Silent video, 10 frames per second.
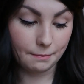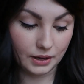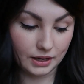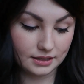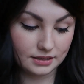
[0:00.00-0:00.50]

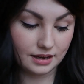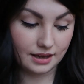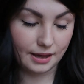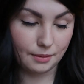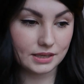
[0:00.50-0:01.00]
But
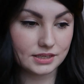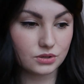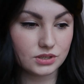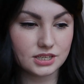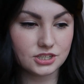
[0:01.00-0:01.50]
it's
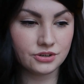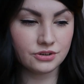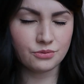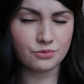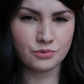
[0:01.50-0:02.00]
got such
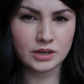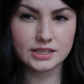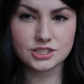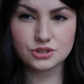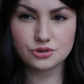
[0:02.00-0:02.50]
a
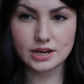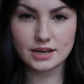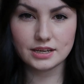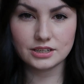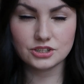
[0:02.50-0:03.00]
really
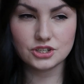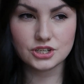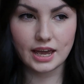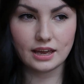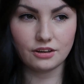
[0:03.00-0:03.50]

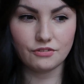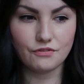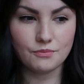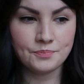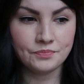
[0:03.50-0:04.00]
strange kind of
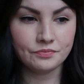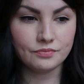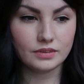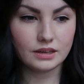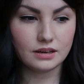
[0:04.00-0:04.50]

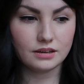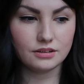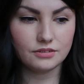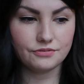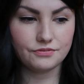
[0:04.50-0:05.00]

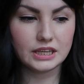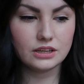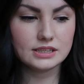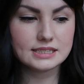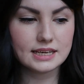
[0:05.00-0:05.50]
feel
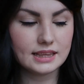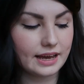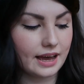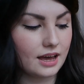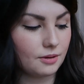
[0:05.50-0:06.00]
on the skin,
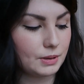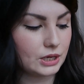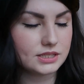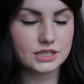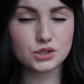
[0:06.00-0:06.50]
like,
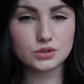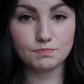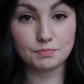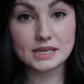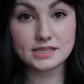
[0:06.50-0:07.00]
because it's
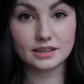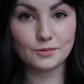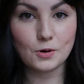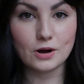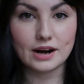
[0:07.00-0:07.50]
basically
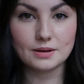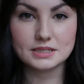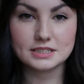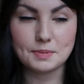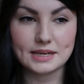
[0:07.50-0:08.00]
water, I
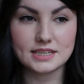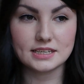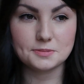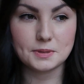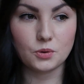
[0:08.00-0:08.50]
was expecting
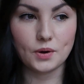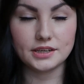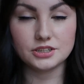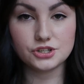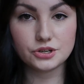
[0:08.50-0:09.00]
it to be
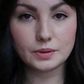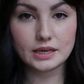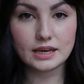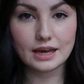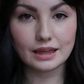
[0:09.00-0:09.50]
quite
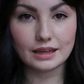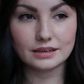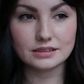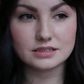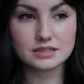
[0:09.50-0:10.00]
dewy,
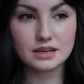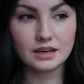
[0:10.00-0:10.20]
and